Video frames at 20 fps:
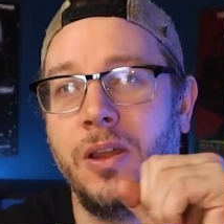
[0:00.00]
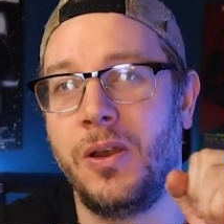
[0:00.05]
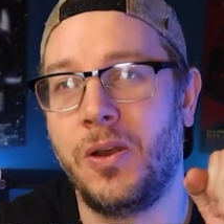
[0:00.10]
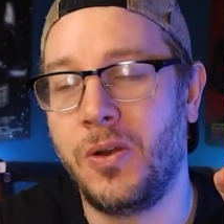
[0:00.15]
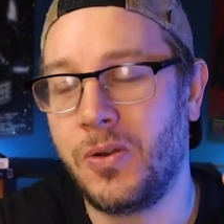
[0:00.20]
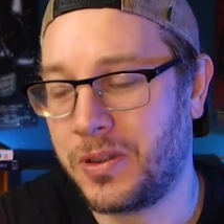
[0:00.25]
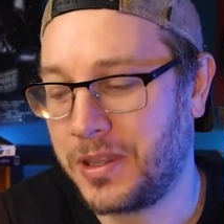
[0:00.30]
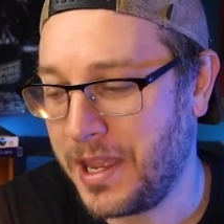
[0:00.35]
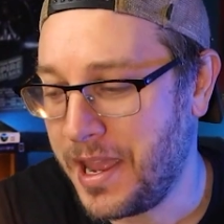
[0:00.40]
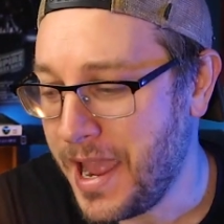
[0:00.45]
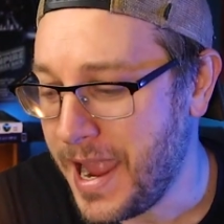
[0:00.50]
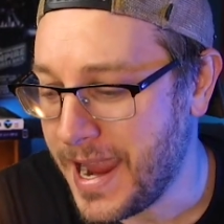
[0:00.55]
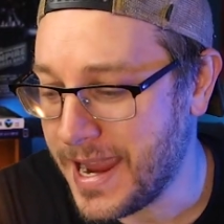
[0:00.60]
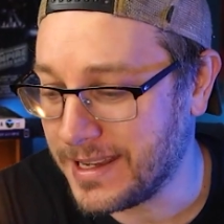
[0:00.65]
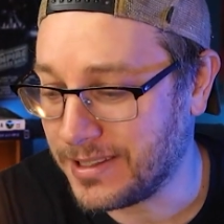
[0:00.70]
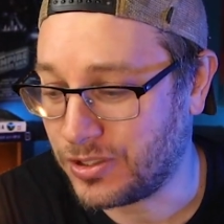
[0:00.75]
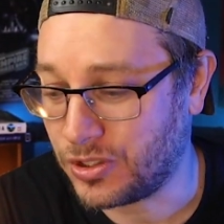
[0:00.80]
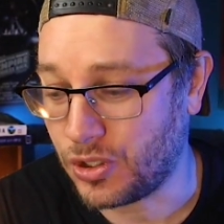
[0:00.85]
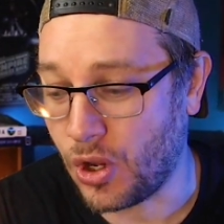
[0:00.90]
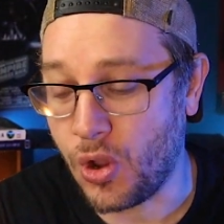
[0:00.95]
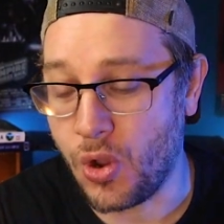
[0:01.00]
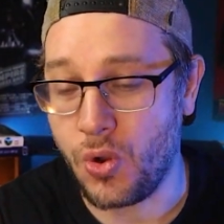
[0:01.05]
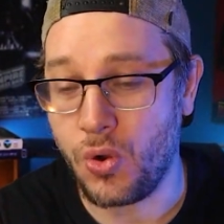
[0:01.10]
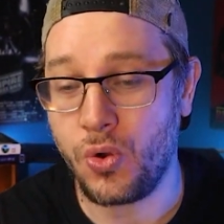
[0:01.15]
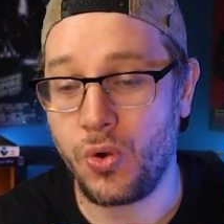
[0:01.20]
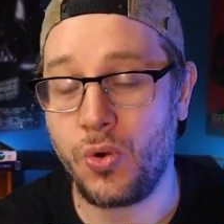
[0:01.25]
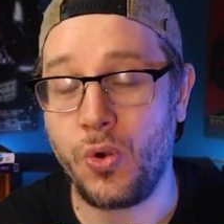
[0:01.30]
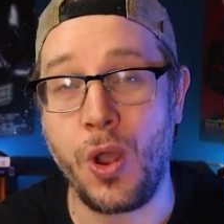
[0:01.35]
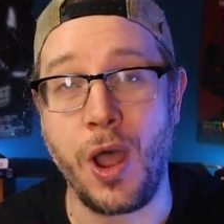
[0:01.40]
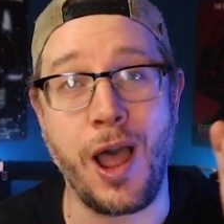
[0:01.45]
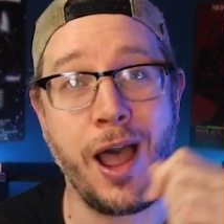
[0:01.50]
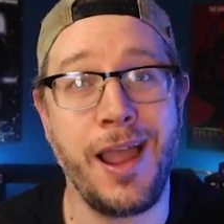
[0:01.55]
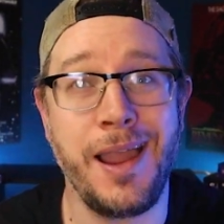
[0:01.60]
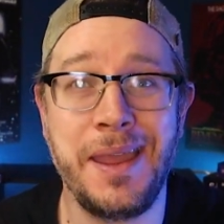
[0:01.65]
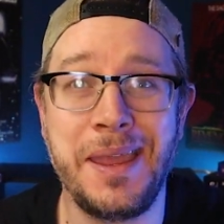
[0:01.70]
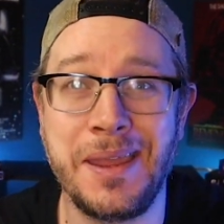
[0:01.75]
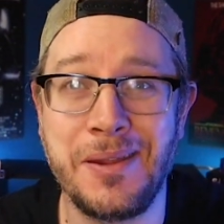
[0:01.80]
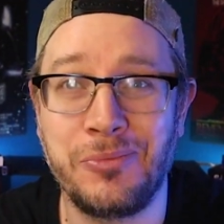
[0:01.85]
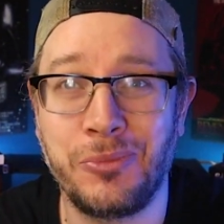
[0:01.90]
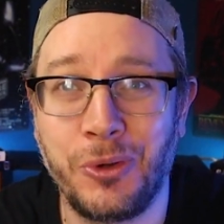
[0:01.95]
Okay, so
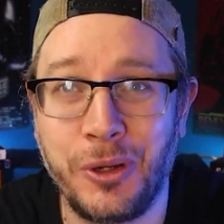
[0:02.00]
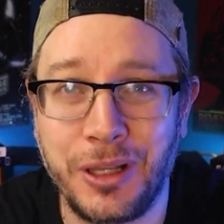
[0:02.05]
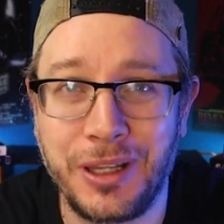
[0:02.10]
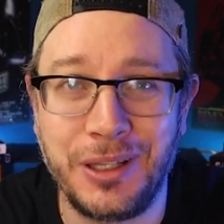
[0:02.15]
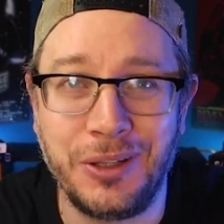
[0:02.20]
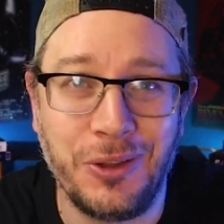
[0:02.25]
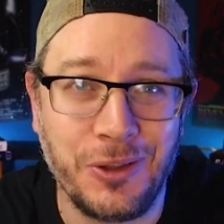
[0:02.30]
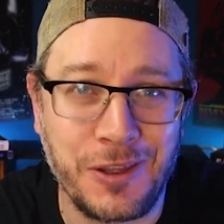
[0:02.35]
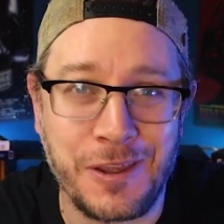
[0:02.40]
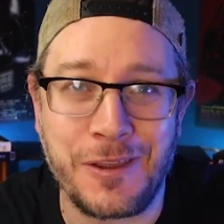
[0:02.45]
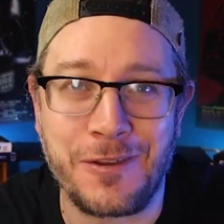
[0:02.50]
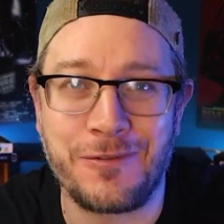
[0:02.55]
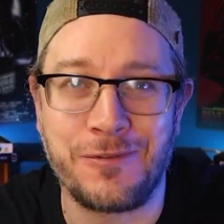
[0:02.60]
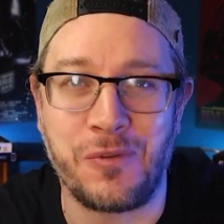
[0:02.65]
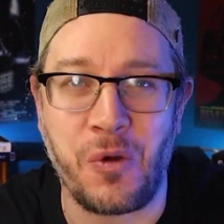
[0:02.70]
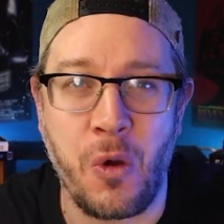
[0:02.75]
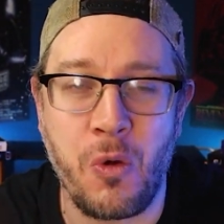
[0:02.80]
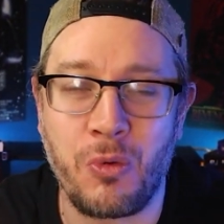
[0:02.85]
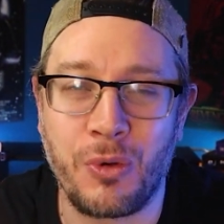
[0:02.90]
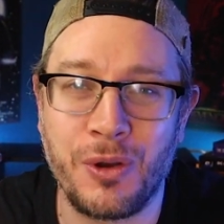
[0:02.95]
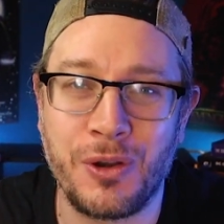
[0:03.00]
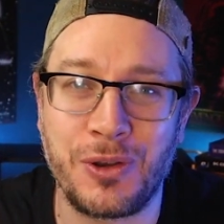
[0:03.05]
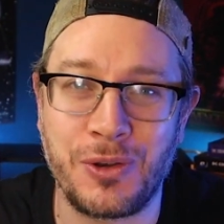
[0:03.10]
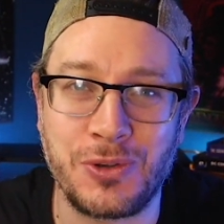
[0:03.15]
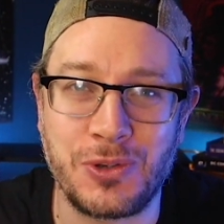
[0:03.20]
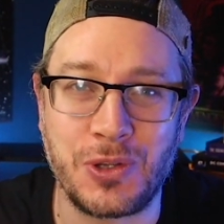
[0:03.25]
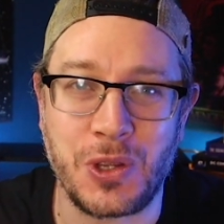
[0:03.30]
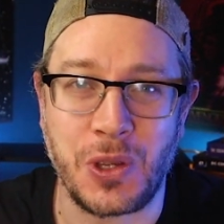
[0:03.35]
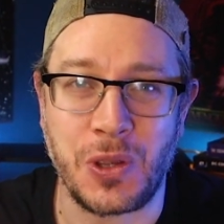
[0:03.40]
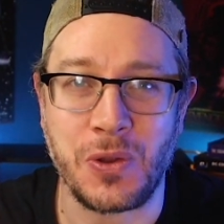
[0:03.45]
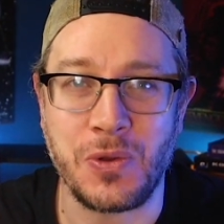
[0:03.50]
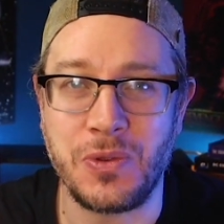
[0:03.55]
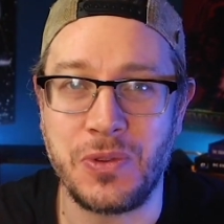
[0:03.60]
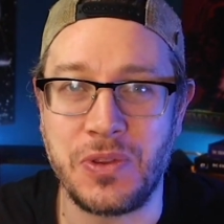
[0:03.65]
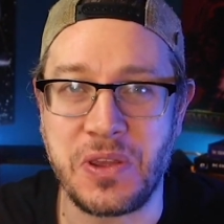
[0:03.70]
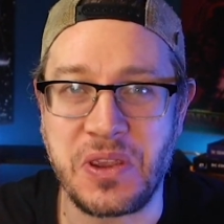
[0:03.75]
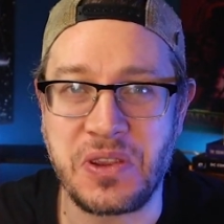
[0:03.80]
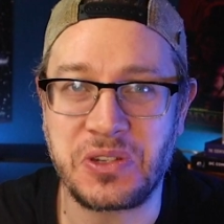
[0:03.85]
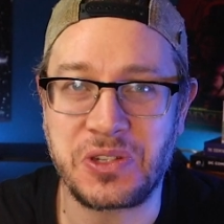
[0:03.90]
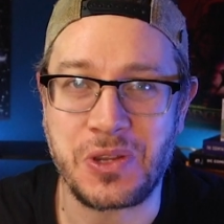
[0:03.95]
I am really looking forward to
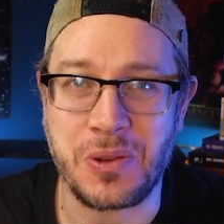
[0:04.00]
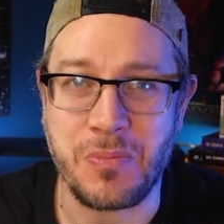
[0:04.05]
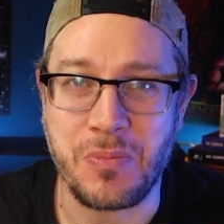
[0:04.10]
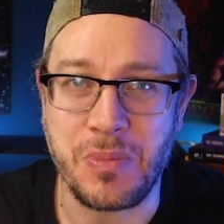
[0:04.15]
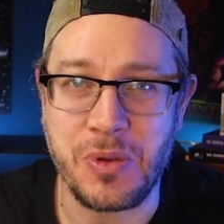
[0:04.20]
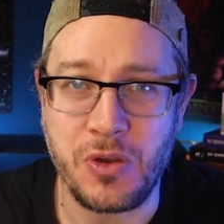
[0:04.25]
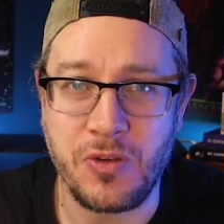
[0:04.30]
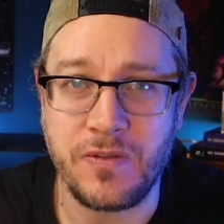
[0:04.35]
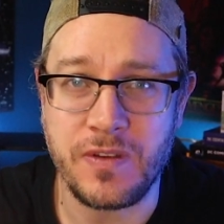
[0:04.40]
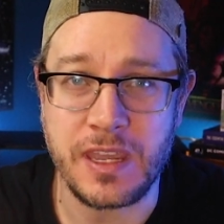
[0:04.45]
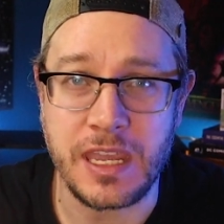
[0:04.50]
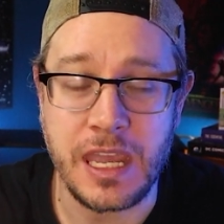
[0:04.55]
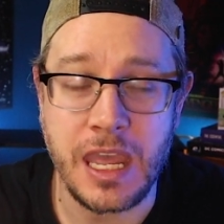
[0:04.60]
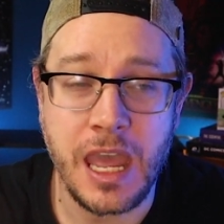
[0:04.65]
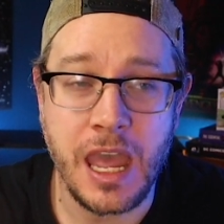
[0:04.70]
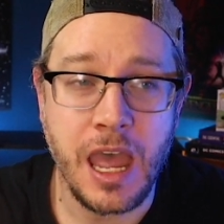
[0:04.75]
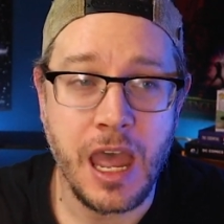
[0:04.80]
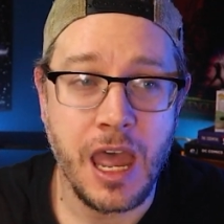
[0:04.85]
this movie.